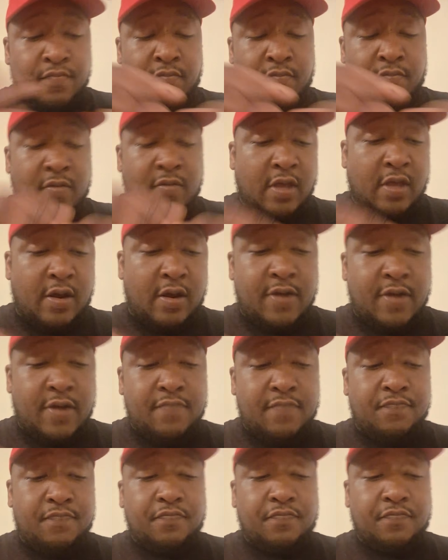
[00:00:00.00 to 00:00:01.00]
All right?
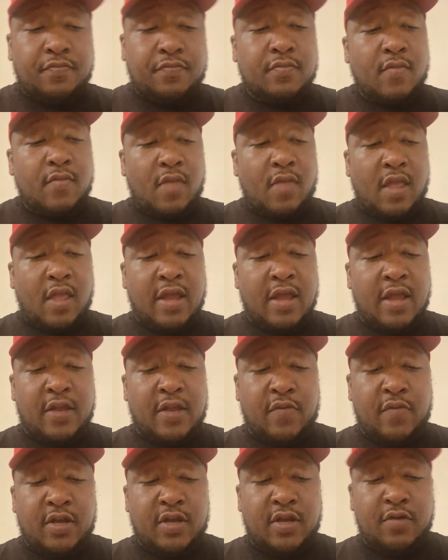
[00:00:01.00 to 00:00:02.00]
And then we
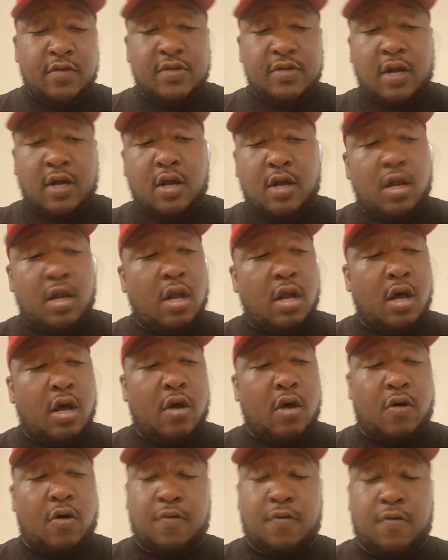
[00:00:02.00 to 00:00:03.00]
can use our
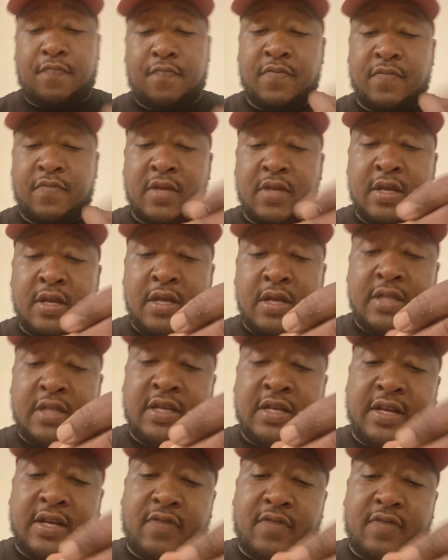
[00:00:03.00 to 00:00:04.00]
claw to
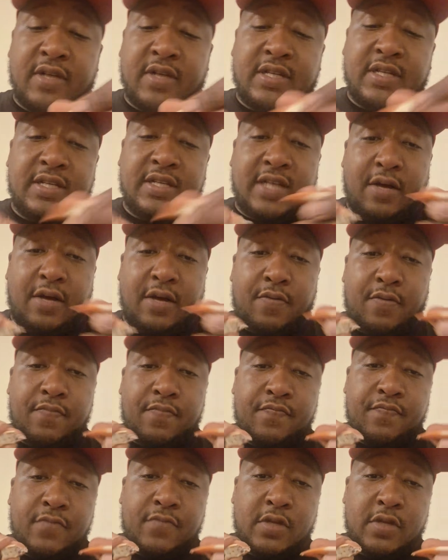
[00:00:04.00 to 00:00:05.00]
get the rest of this out.
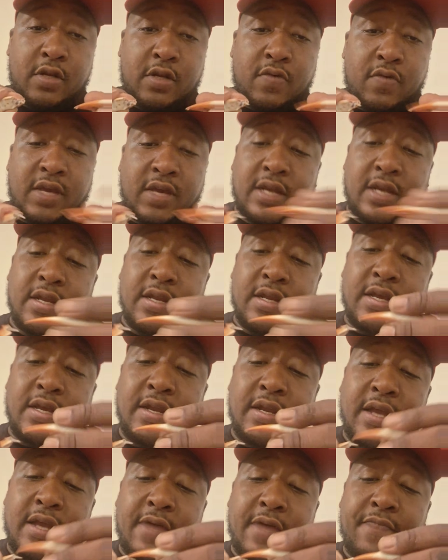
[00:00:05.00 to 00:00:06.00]
You know, we can't dig in
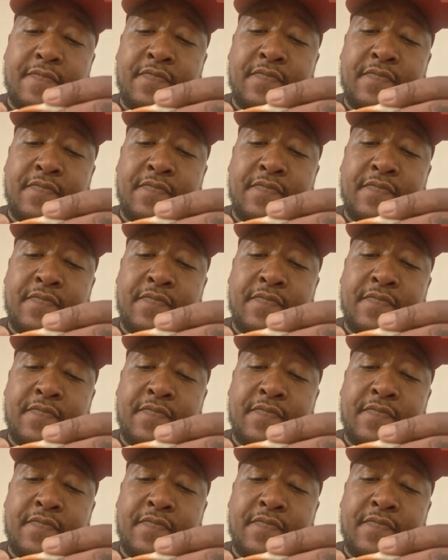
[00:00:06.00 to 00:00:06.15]
that.